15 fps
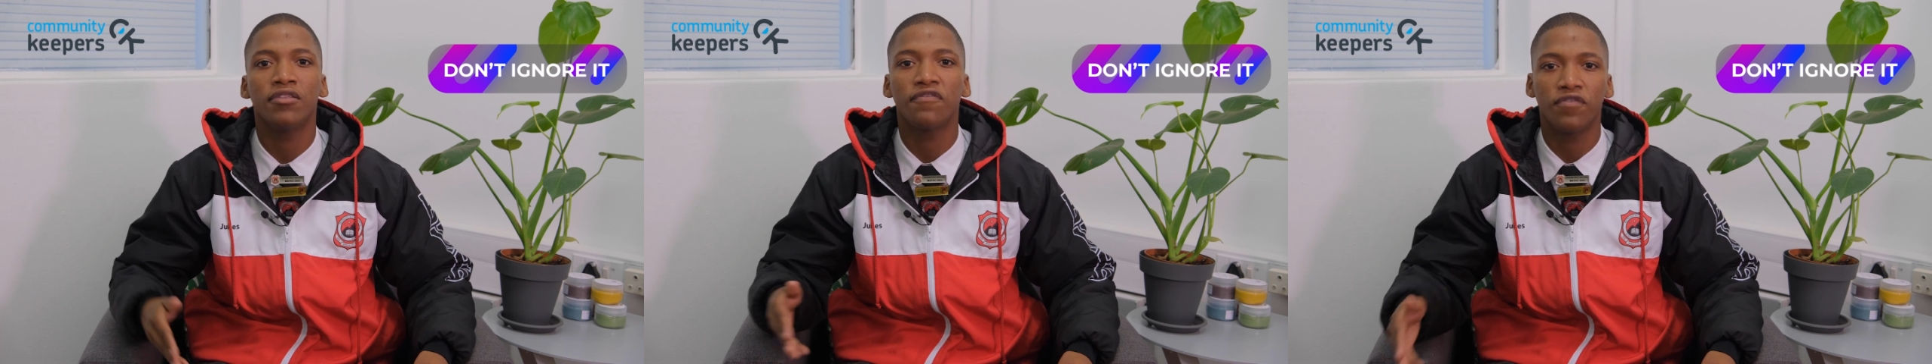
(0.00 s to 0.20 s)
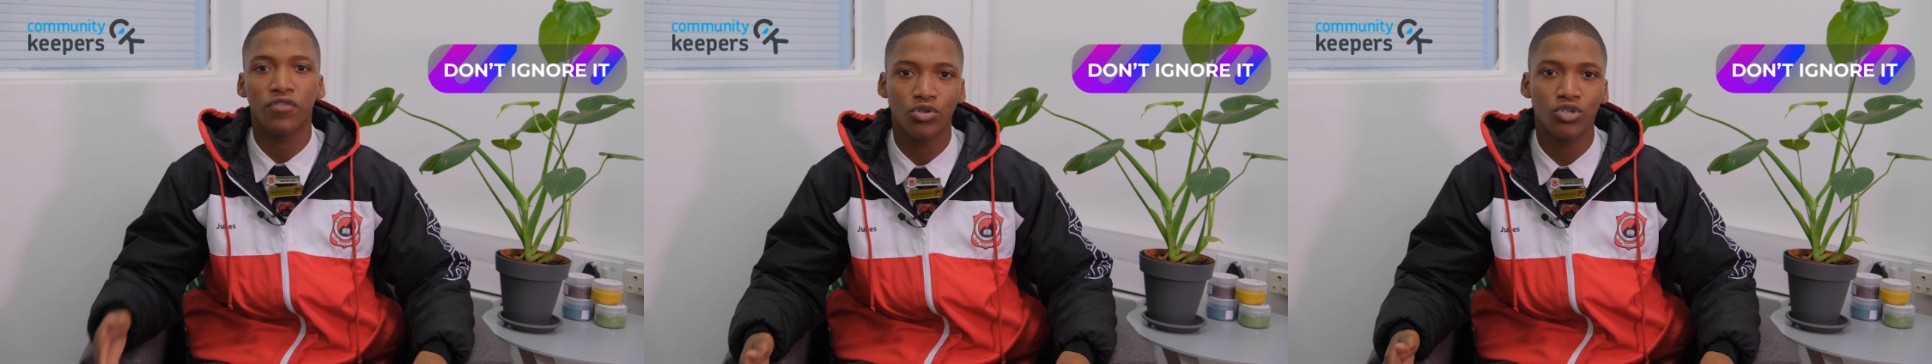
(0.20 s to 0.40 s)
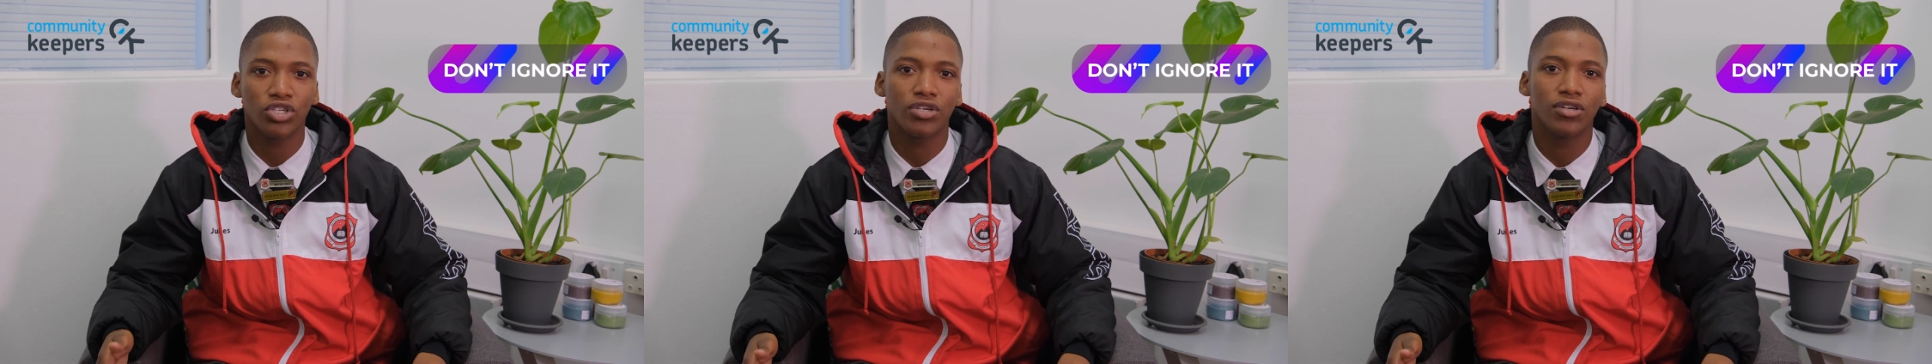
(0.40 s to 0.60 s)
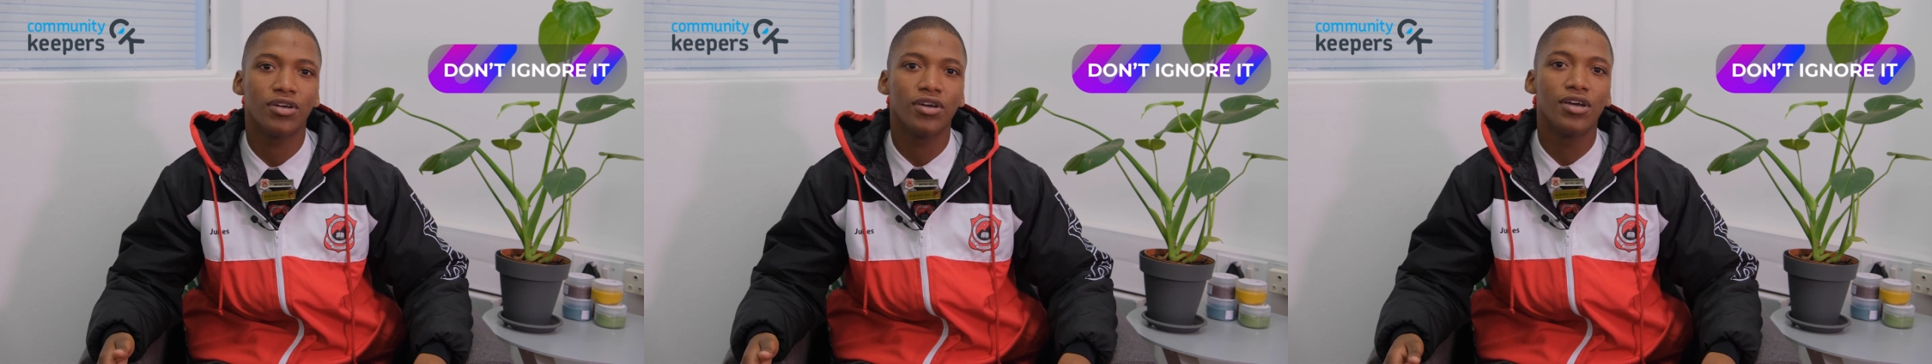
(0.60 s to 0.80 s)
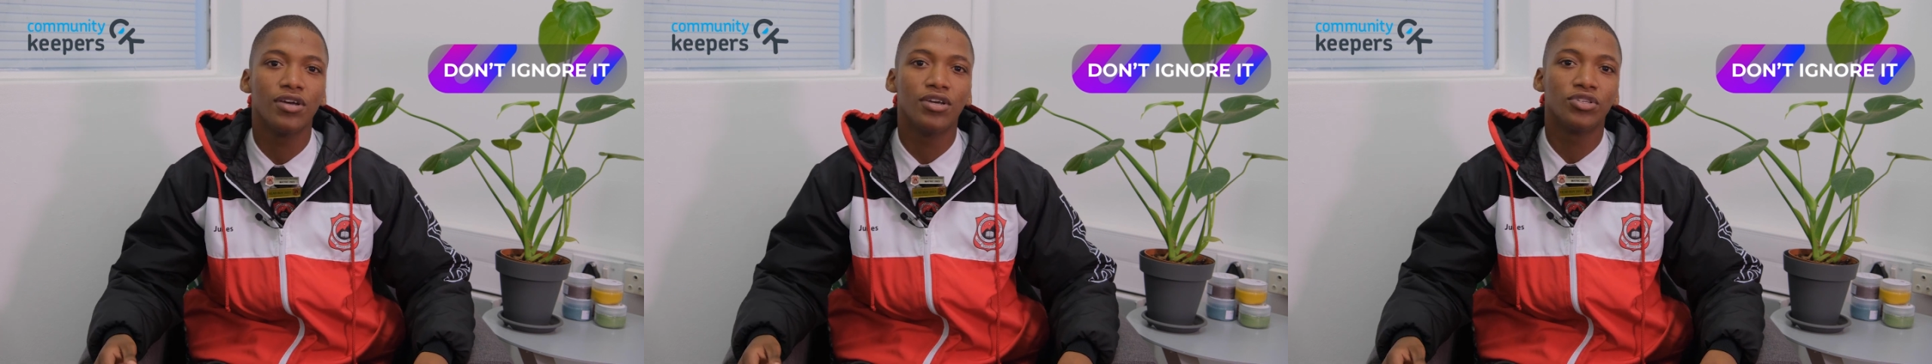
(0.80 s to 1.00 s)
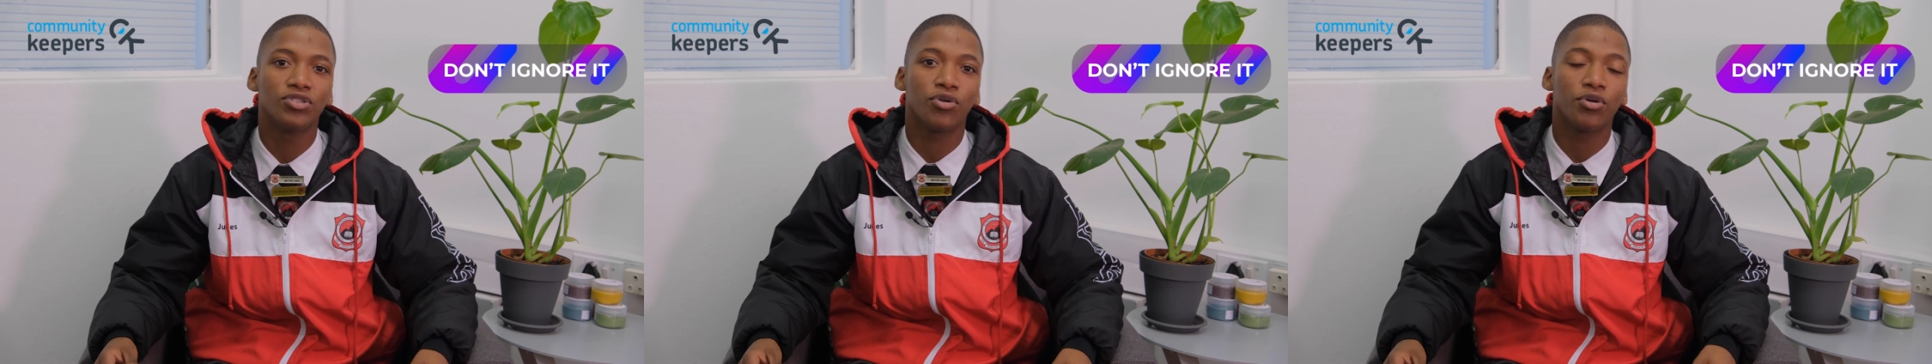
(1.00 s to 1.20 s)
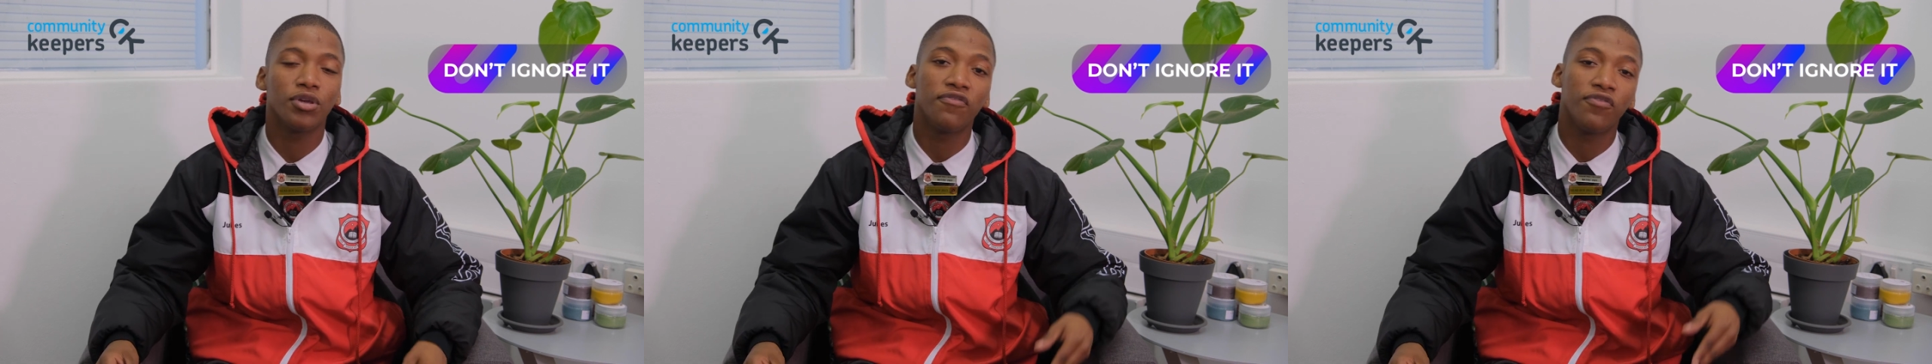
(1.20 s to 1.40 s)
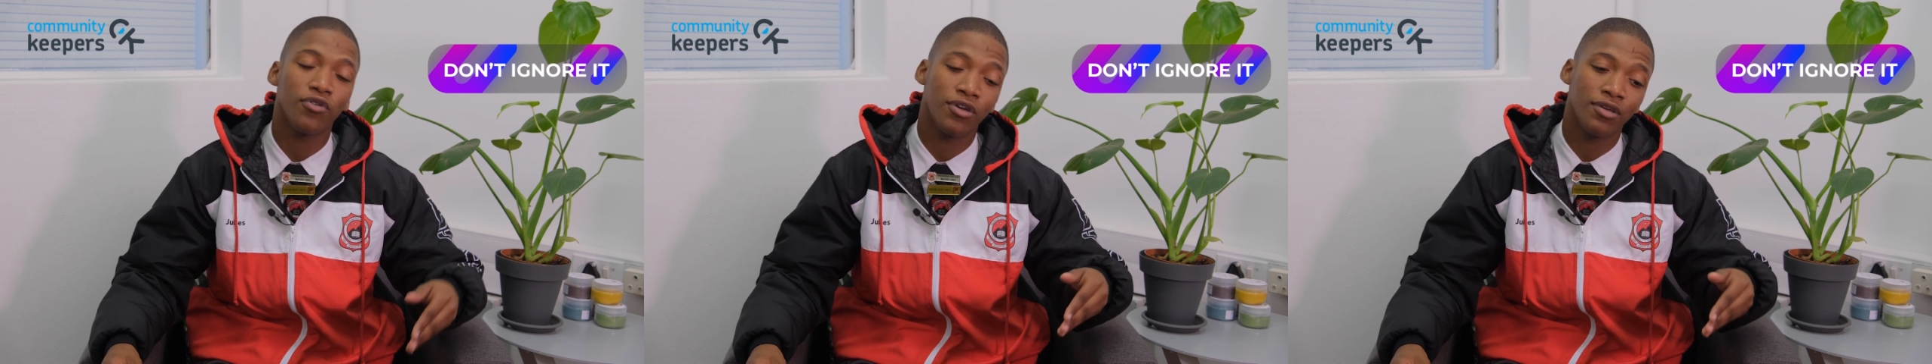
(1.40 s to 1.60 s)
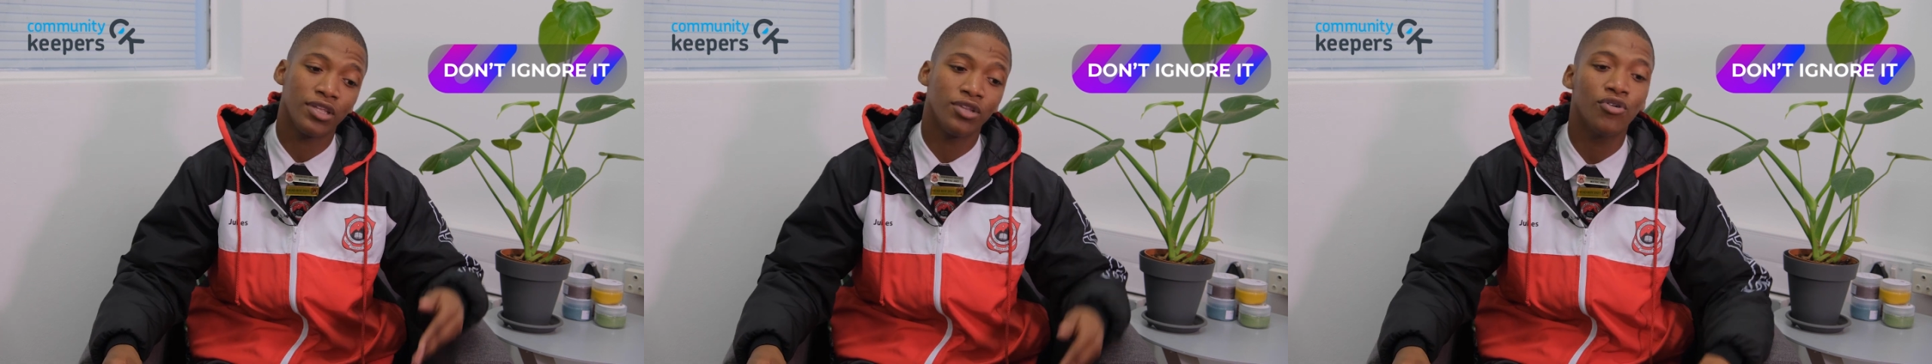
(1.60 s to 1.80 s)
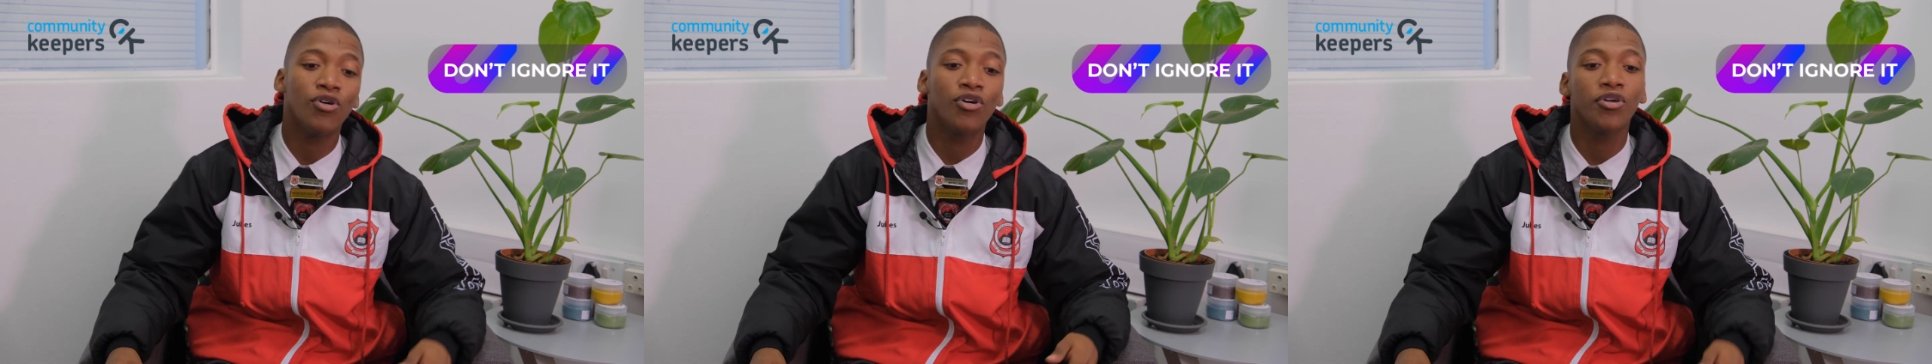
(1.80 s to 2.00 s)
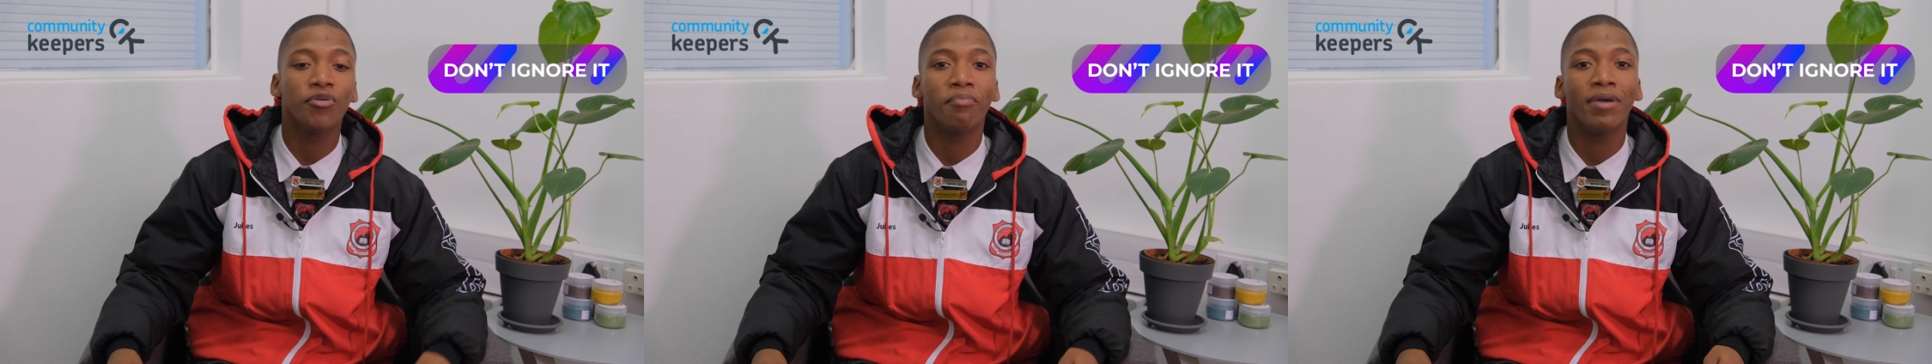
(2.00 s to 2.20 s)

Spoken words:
future. So if you know your